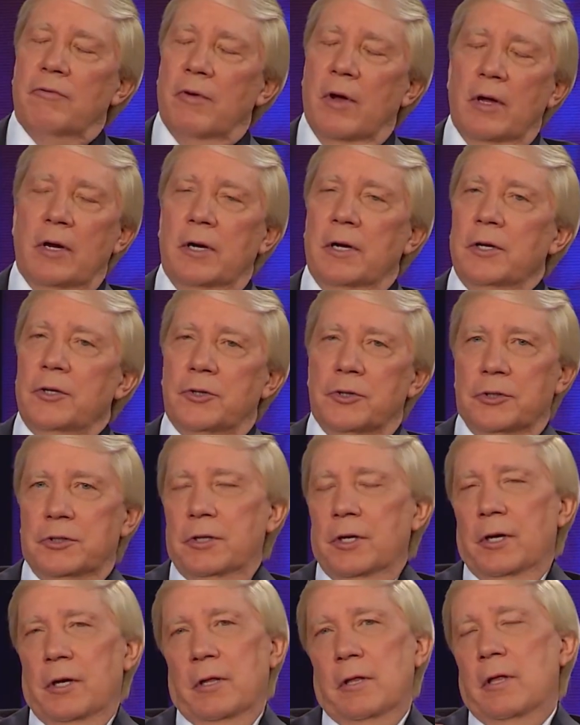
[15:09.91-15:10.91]
find it
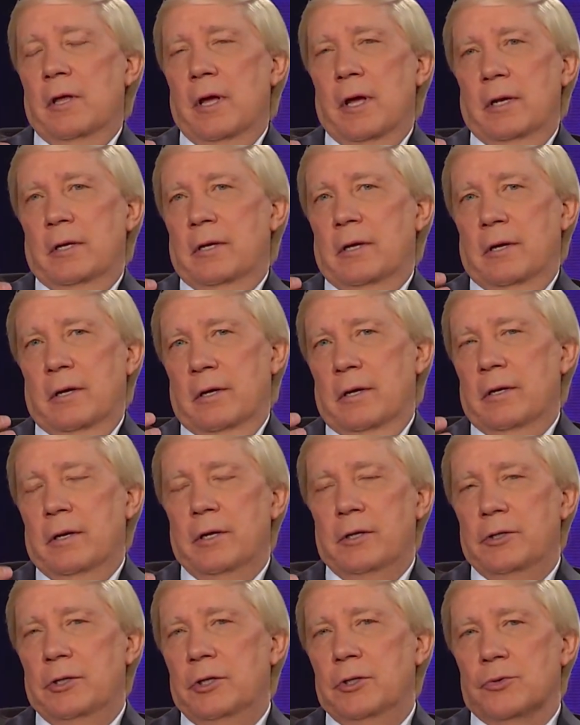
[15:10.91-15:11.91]
interesting that
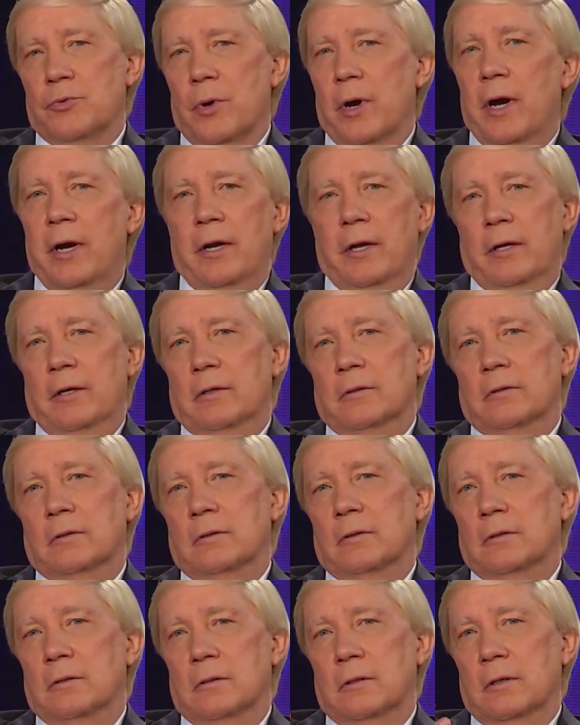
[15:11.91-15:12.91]
Nietzsche's
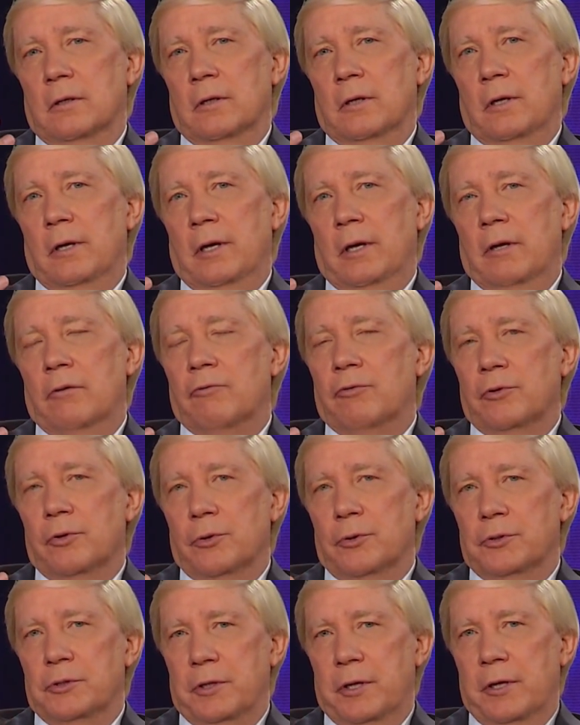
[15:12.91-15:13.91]
writings
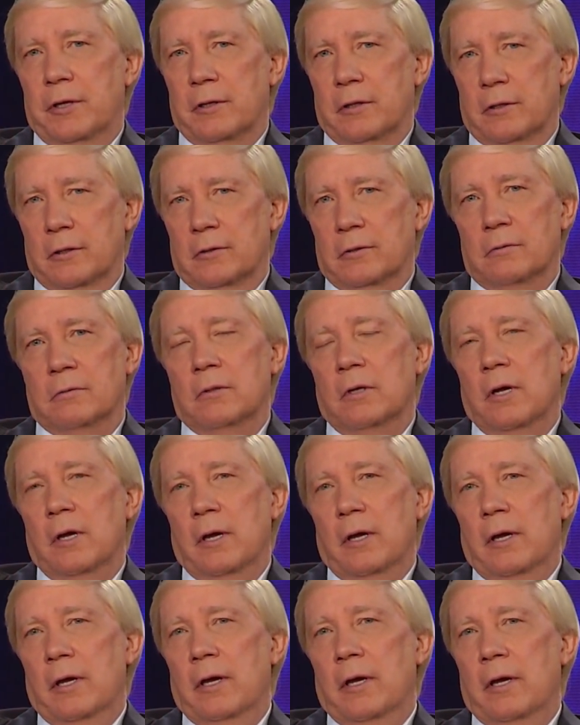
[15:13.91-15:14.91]
influenced Hitler.
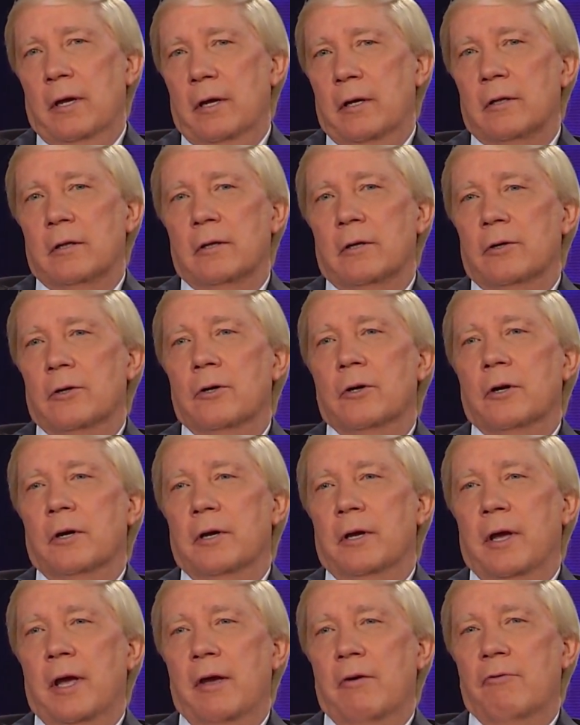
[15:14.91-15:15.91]
Hitler
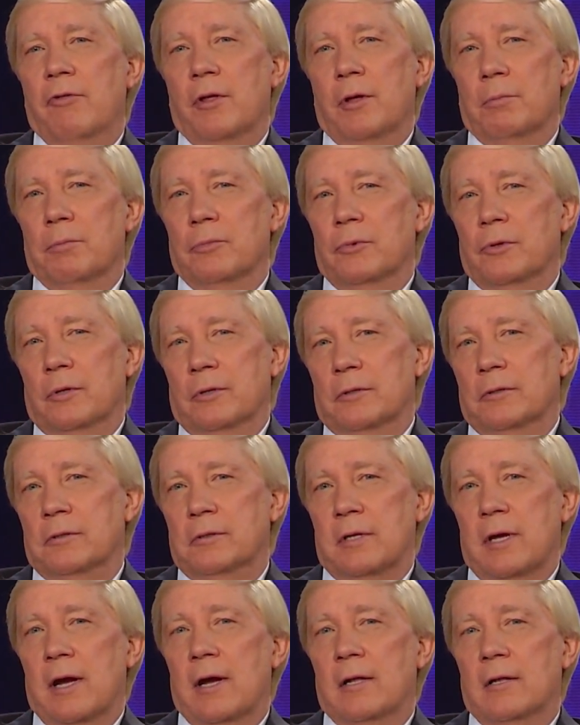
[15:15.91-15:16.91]
gave them to
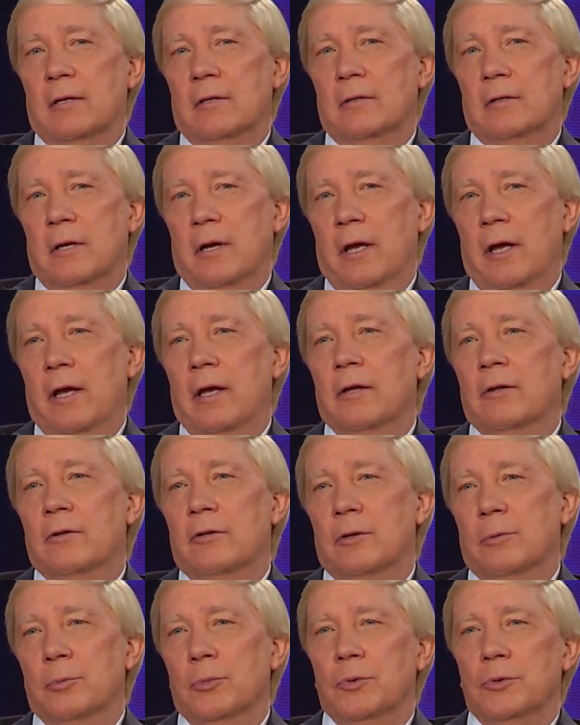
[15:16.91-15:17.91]
Stalin and
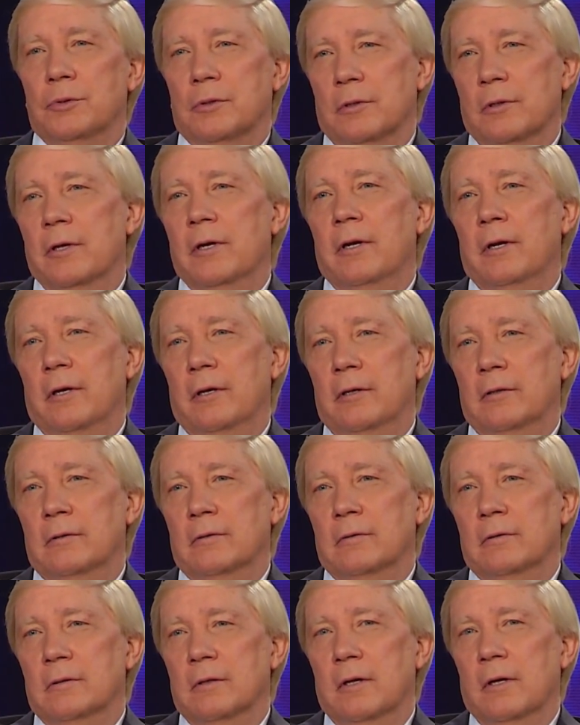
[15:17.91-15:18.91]
to Mussolini.
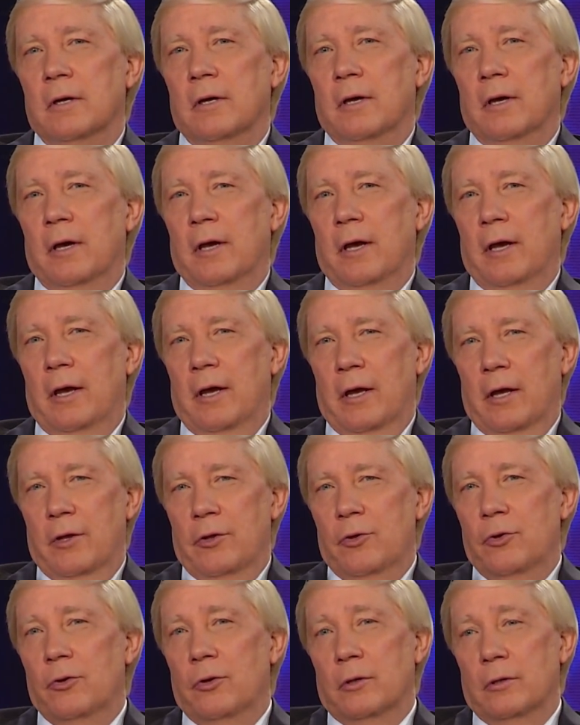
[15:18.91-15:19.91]

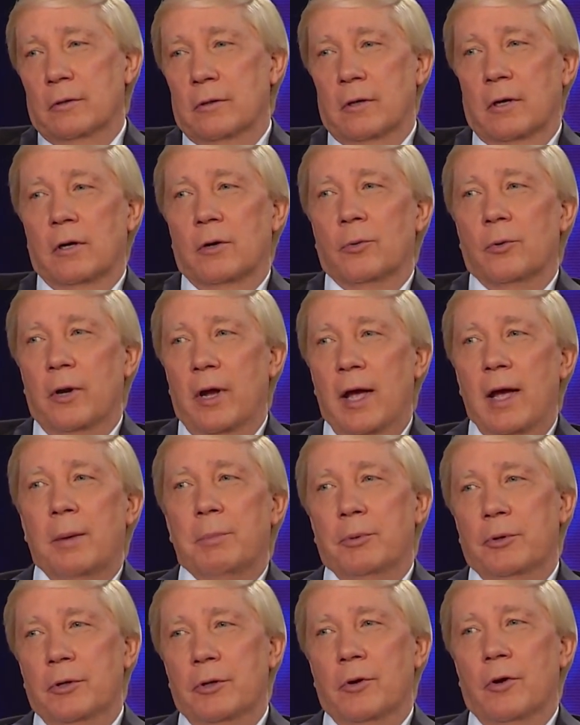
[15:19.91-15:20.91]
And you can tell what
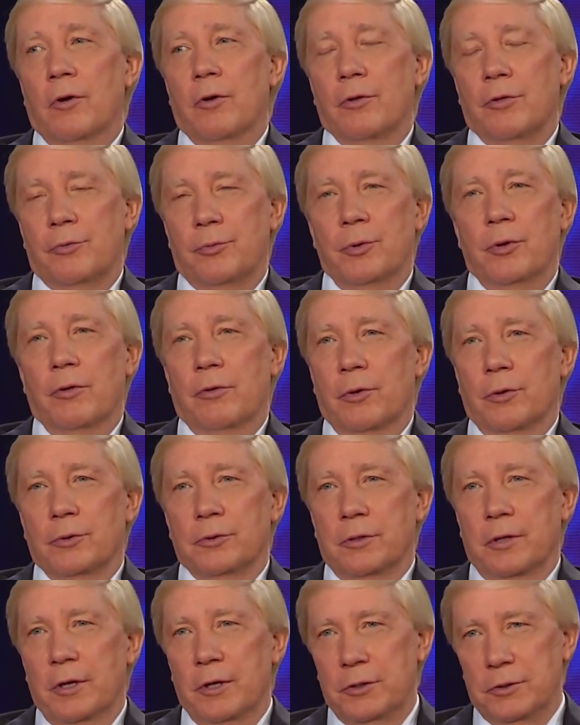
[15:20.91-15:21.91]
happened in all three of
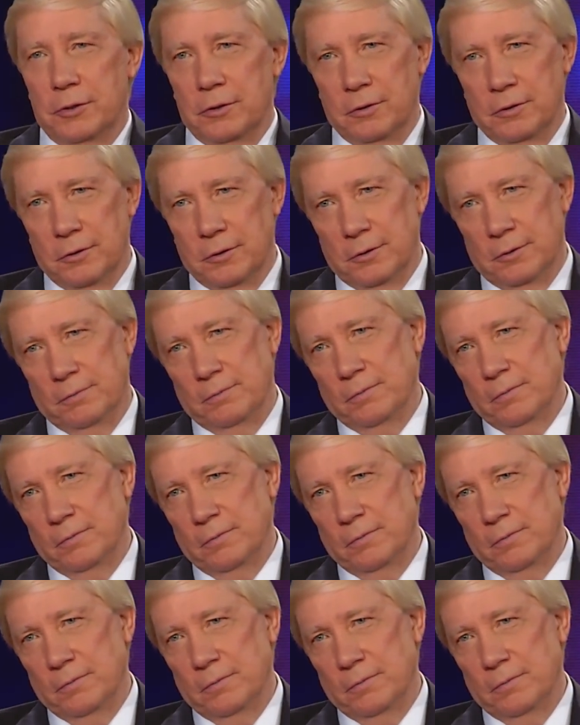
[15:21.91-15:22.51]
those nations.